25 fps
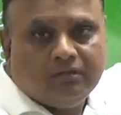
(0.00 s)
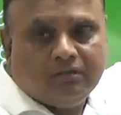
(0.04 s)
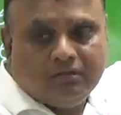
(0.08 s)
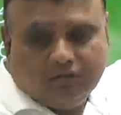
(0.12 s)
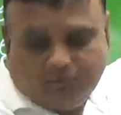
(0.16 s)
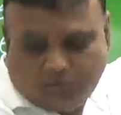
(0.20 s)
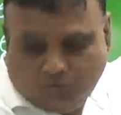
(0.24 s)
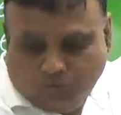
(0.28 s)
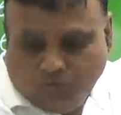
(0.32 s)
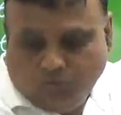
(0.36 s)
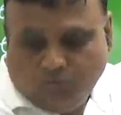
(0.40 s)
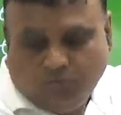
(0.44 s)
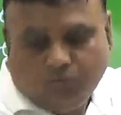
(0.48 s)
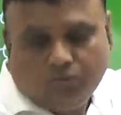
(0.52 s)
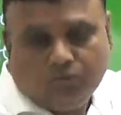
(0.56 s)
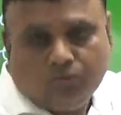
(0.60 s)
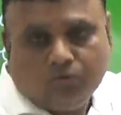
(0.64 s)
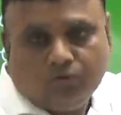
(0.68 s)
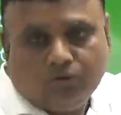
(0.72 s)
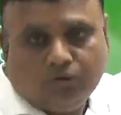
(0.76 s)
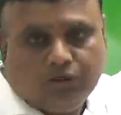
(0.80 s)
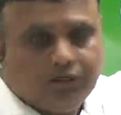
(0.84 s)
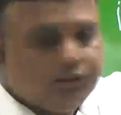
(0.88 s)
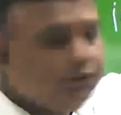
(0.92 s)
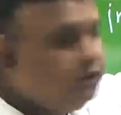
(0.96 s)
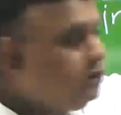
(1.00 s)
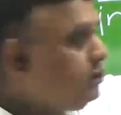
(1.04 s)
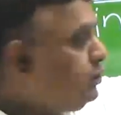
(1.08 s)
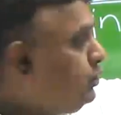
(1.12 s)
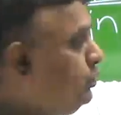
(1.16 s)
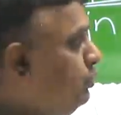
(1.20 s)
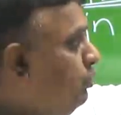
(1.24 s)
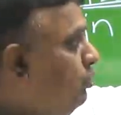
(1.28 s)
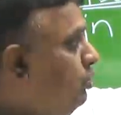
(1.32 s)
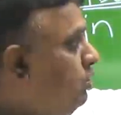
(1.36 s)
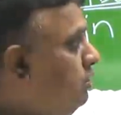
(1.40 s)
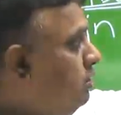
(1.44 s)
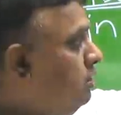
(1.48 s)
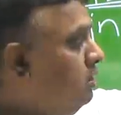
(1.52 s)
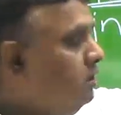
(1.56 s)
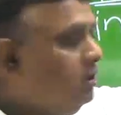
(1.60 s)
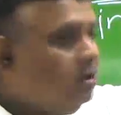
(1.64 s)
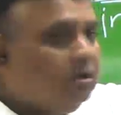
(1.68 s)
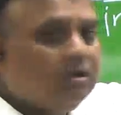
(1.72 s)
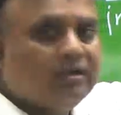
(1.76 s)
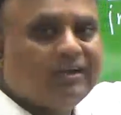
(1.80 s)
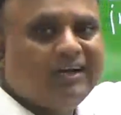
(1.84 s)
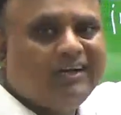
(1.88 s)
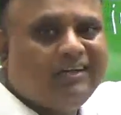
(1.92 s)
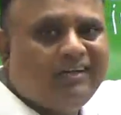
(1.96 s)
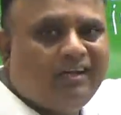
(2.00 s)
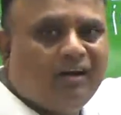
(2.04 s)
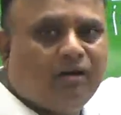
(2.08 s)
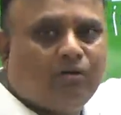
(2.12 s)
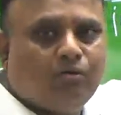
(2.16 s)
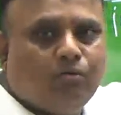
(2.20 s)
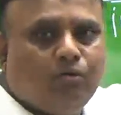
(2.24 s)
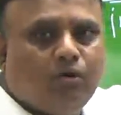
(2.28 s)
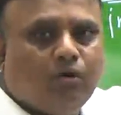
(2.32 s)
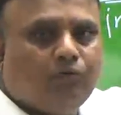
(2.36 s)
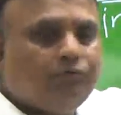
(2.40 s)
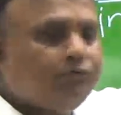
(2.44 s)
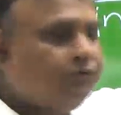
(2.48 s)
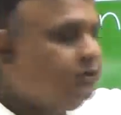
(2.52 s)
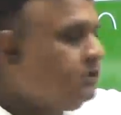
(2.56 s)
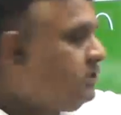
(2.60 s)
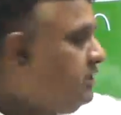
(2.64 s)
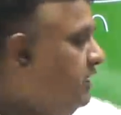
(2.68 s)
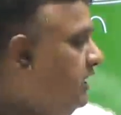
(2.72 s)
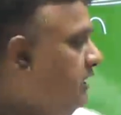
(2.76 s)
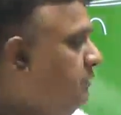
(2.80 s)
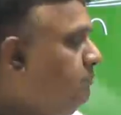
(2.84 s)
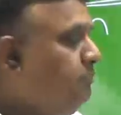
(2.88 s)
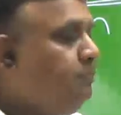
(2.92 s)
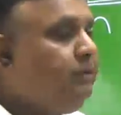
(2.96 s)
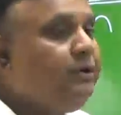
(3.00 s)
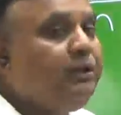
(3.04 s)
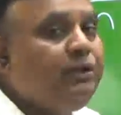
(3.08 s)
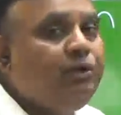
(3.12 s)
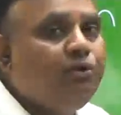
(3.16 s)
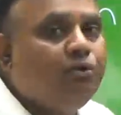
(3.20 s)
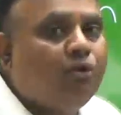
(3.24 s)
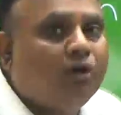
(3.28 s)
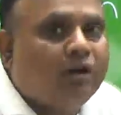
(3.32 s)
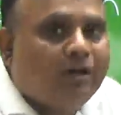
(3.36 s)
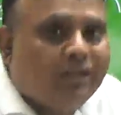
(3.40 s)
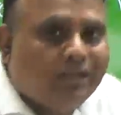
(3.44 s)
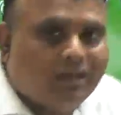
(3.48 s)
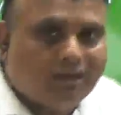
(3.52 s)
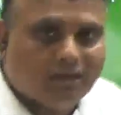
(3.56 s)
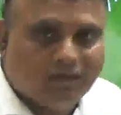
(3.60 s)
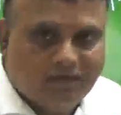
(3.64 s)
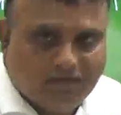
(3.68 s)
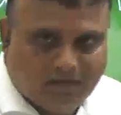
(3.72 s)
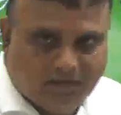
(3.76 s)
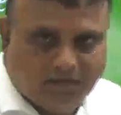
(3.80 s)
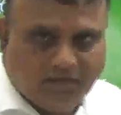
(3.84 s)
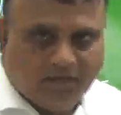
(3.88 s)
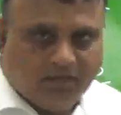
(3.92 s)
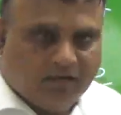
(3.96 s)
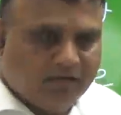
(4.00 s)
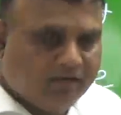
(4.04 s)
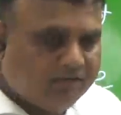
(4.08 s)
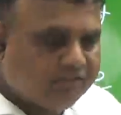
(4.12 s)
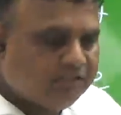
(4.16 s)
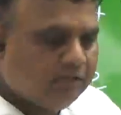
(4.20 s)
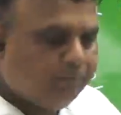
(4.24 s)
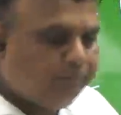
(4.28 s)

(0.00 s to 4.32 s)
to ensure greater role of state periodically. It's a